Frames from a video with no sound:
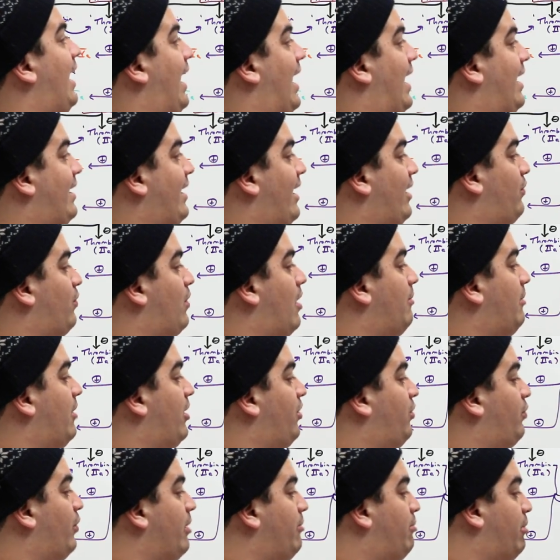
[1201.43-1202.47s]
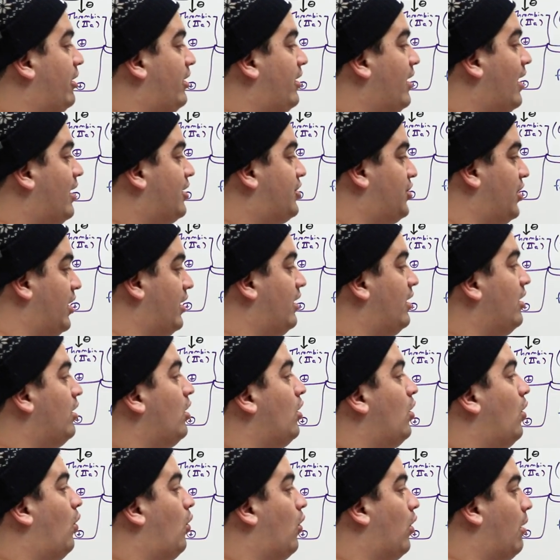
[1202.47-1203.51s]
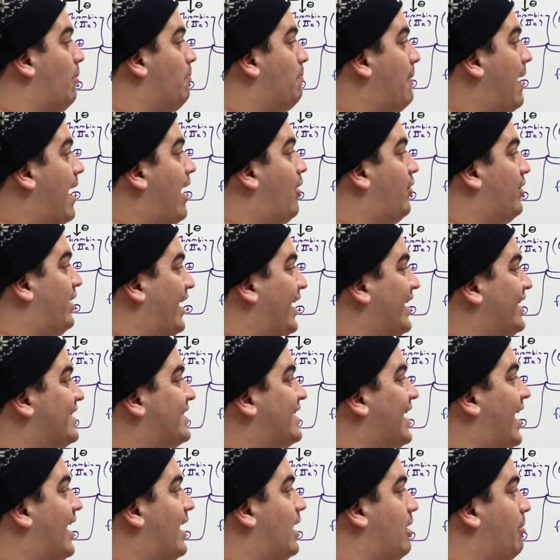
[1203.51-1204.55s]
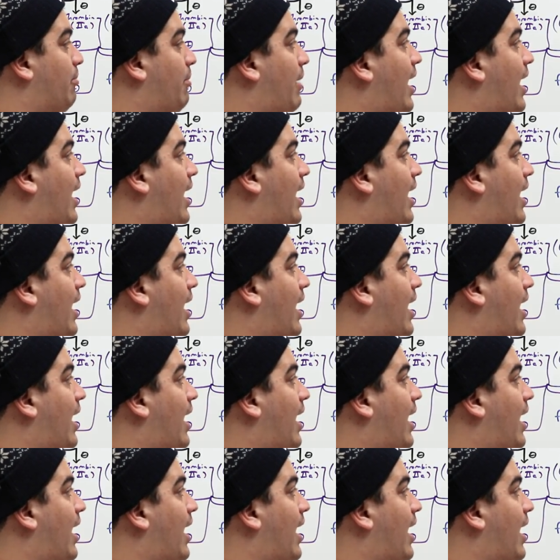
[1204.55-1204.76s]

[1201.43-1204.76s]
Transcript: antithrombin 3 production or amount inside of the